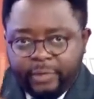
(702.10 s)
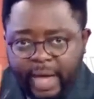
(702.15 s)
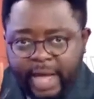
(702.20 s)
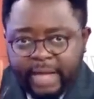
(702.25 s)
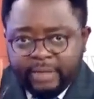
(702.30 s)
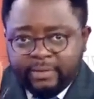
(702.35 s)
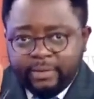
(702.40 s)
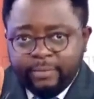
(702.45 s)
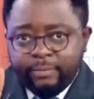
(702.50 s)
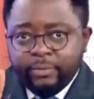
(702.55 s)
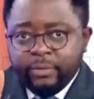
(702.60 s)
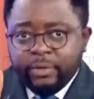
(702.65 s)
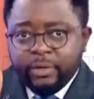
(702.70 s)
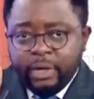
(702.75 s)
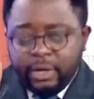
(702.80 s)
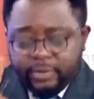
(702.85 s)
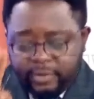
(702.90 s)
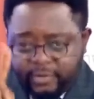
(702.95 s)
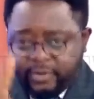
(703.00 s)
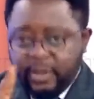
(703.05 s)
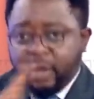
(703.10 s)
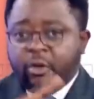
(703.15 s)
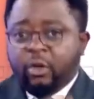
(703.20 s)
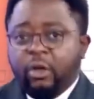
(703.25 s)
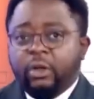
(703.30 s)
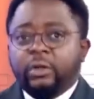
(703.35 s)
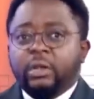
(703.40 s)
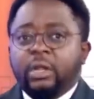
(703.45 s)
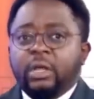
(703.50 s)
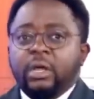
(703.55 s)
That is the
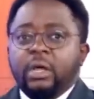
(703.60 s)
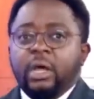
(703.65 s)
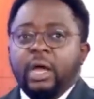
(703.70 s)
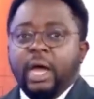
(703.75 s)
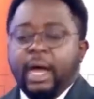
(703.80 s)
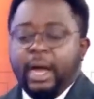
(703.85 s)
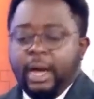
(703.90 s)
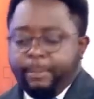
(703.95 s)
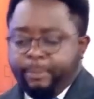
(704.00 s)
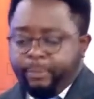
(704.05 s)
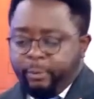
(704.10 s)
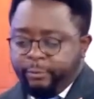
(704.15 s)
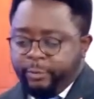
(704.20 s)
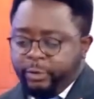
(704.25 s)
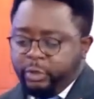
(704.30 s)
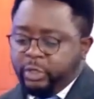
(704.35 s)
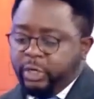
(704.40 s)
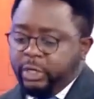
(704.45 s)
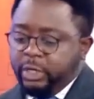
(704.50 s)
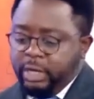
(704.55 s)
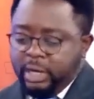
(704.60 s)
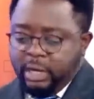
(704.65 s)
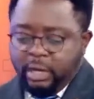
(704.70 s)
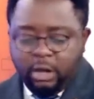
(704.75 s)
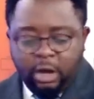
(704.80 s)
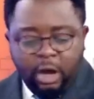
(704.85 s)
second provision.